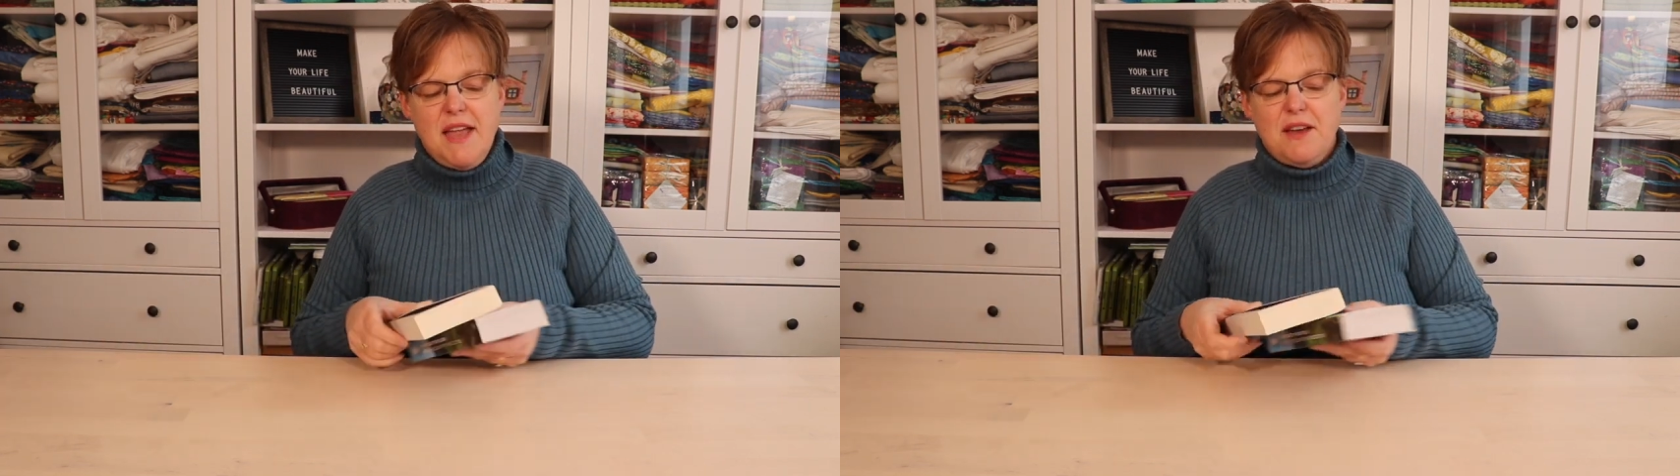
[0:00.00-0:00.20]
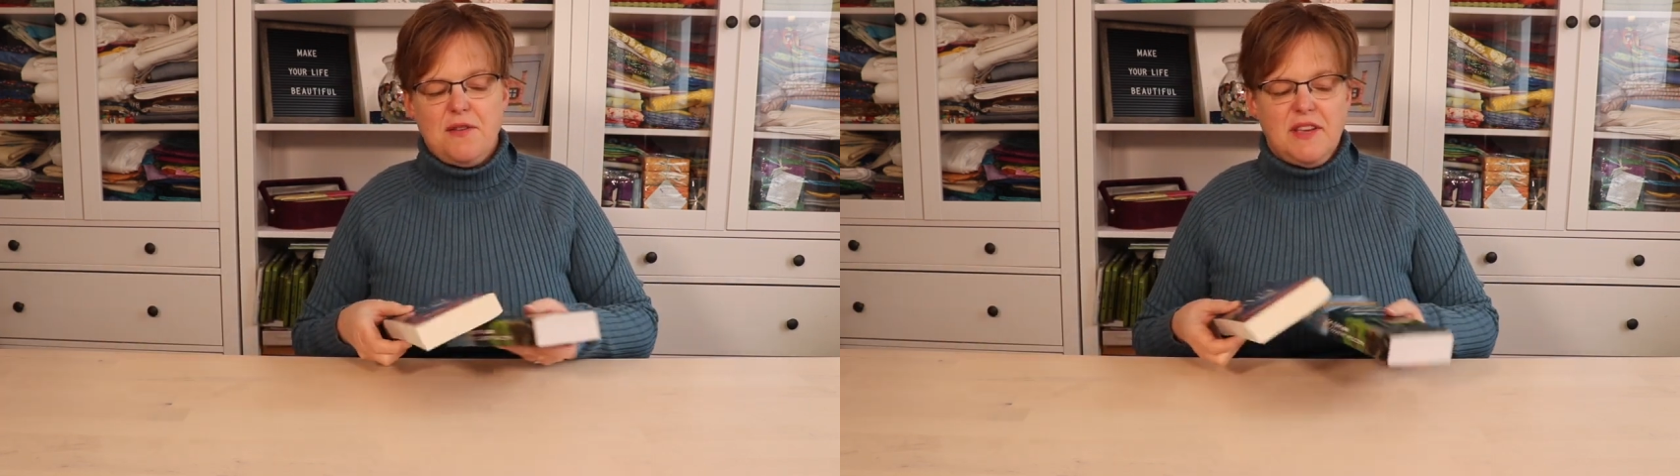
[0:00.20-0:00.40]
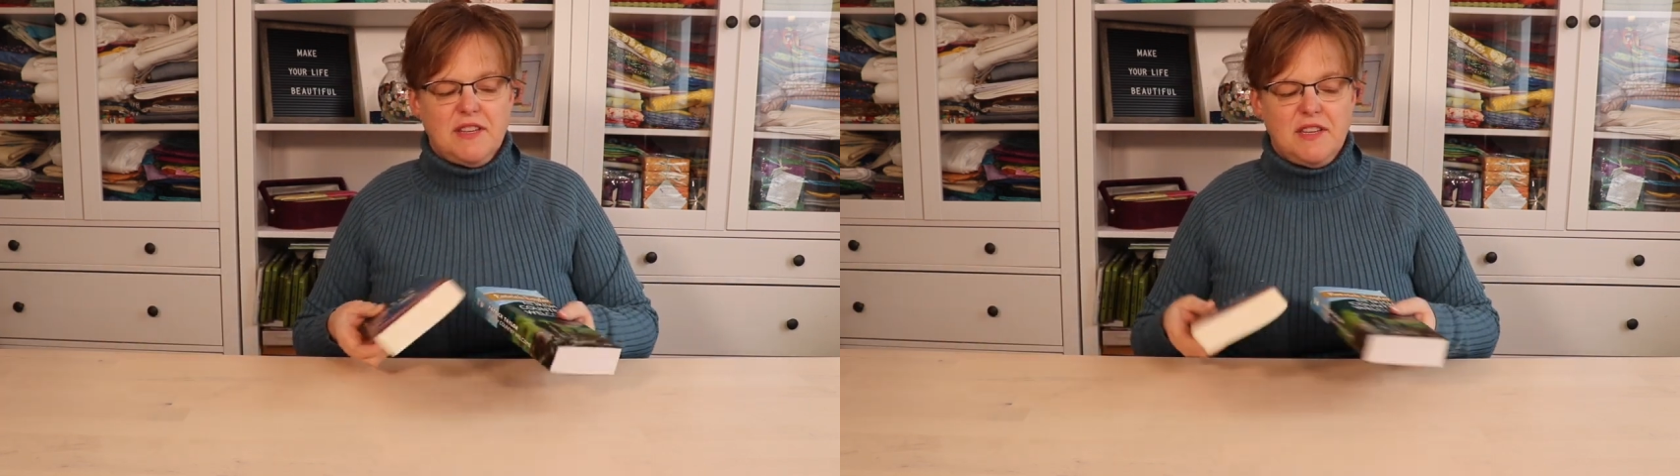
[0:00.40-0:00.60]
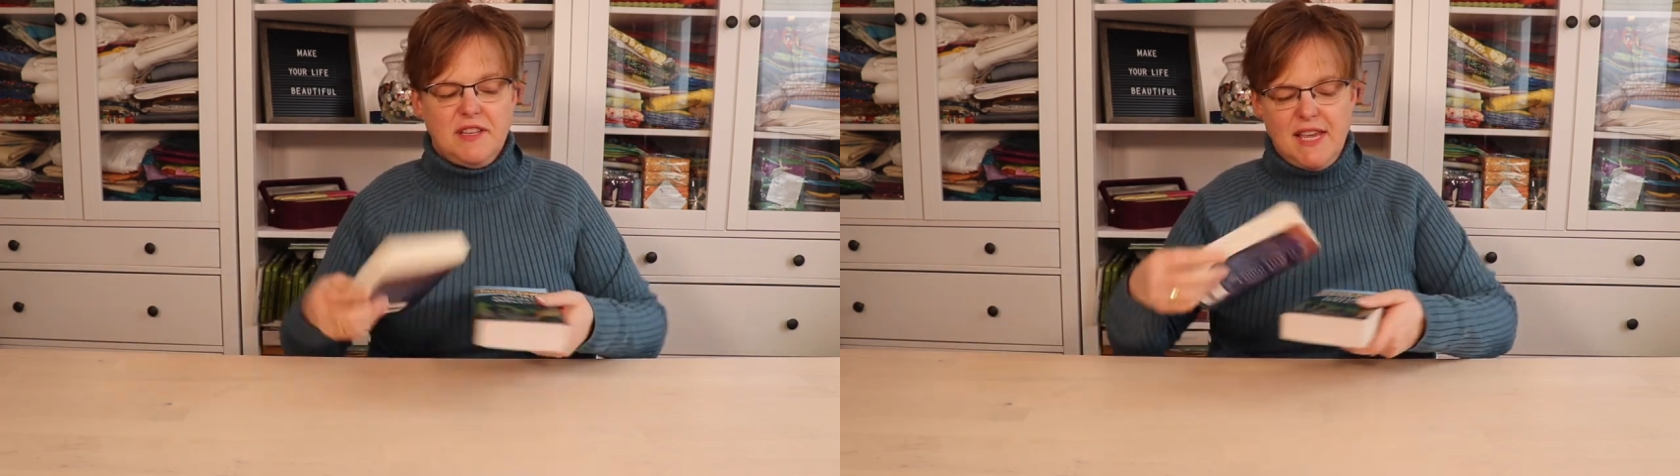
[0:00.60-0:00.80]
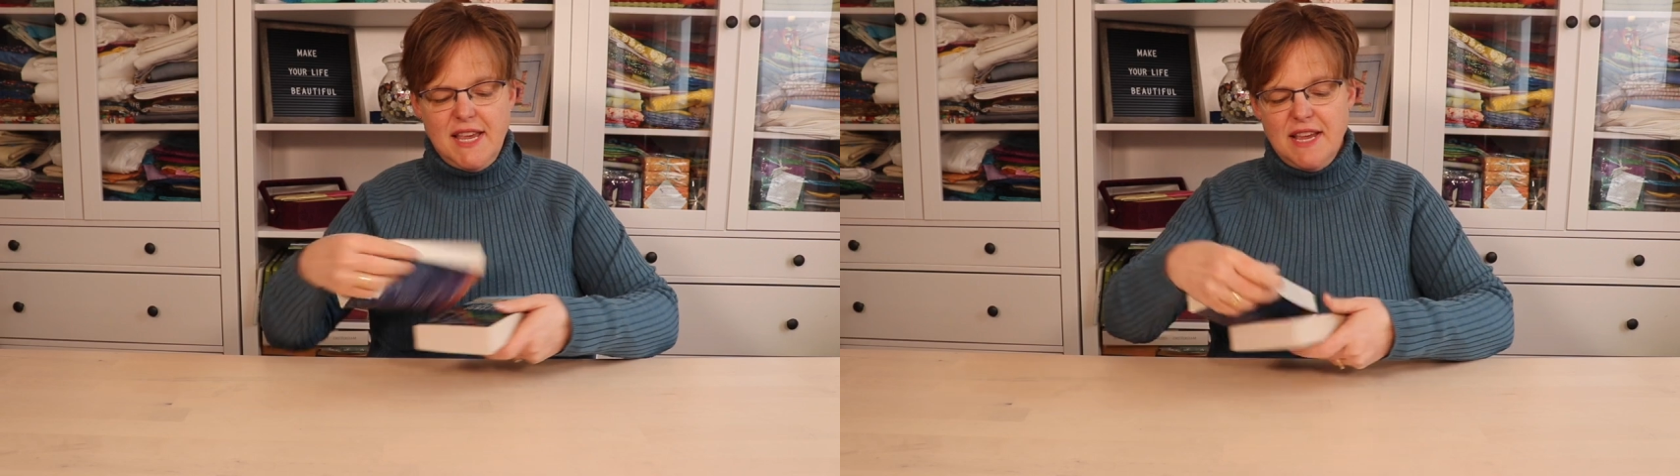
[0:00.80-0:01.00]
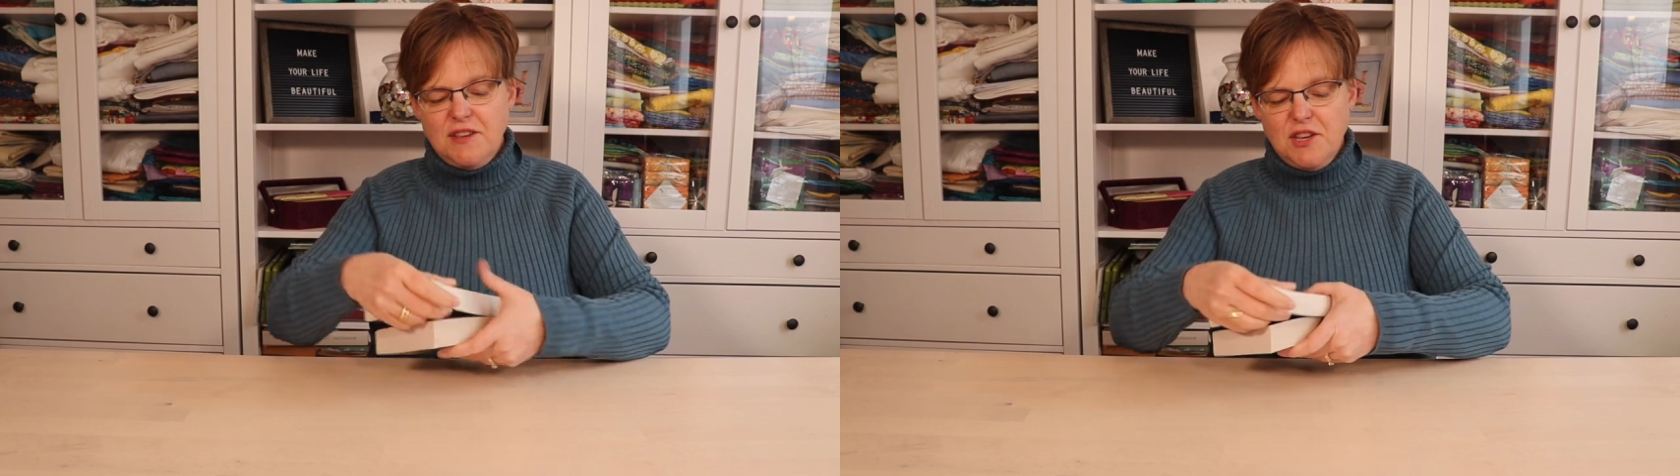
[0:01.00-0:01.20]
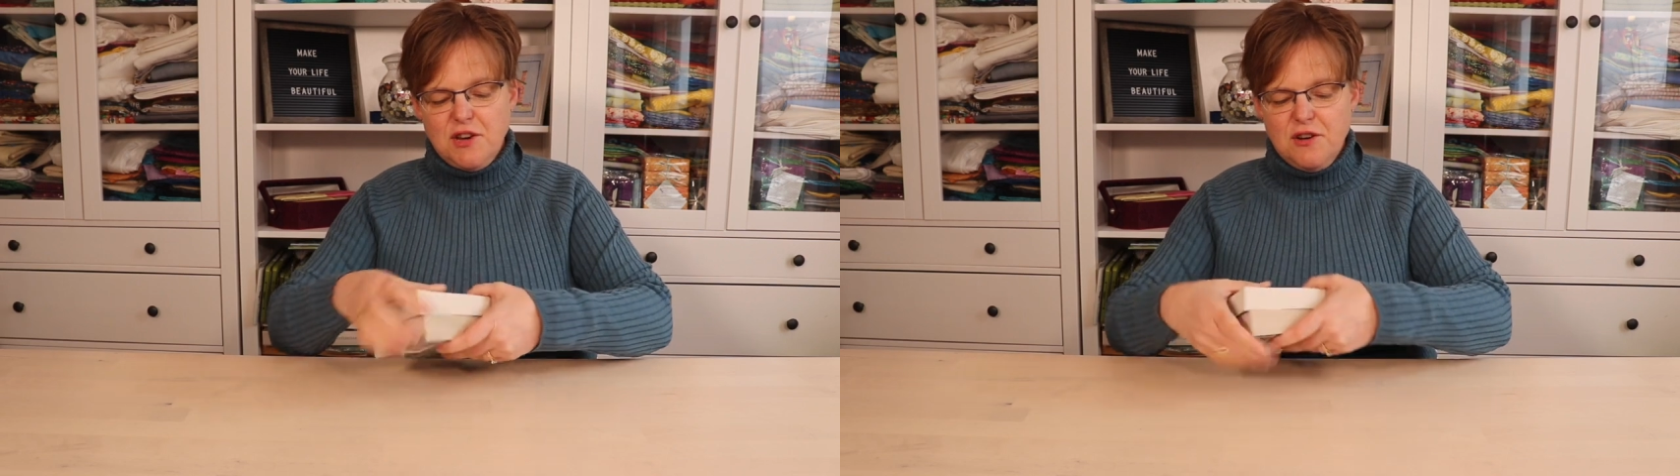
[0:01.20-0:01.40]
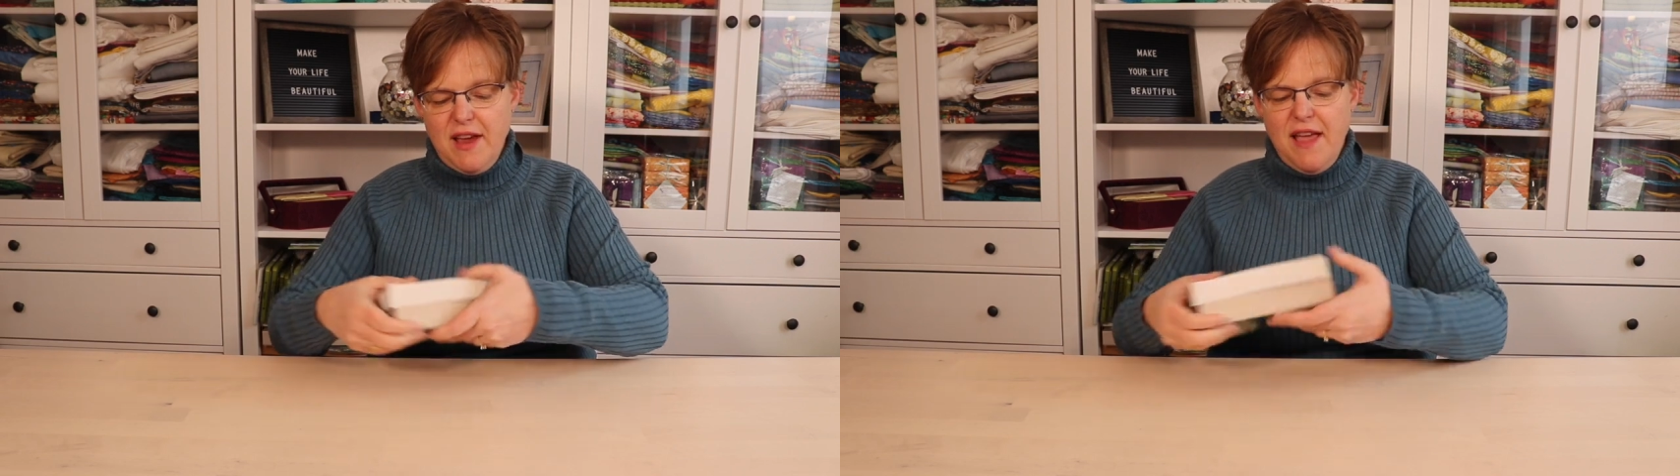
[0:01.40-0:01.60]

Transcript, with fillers: Now this is easier